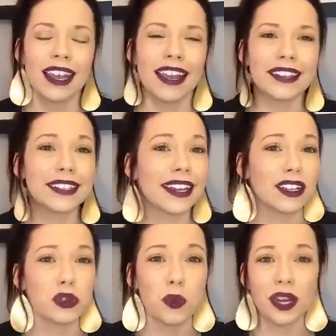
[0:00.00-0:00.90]
It's like a
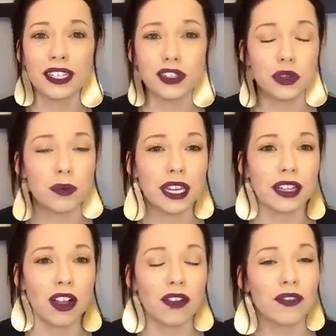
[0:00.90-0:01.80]
22 minute
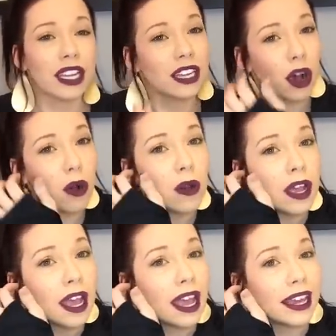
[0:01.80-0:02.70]
long video
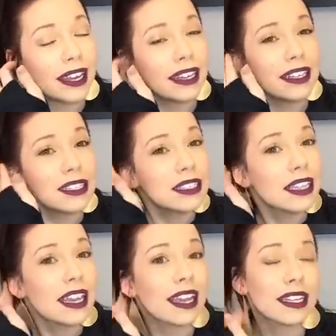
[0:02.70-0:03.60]
and it is
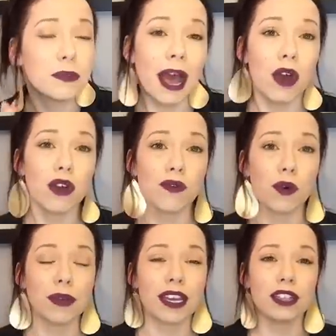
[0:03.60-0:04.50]
it is powerful
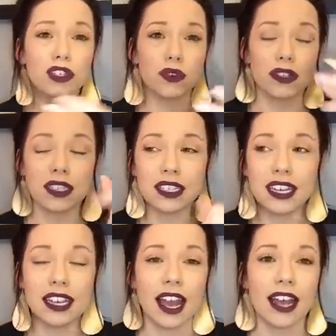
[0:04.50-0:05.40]
because you can
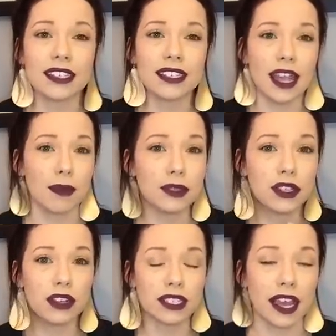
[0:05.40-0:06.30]
see as Deb
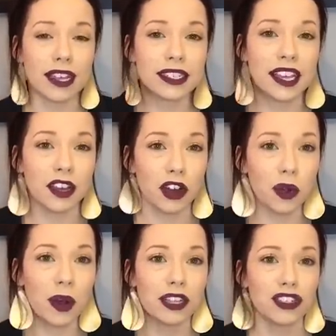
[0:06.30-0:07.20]
starts asking her
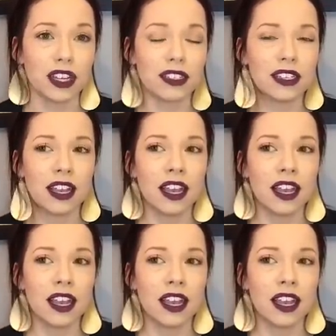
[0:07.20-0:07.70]
questions,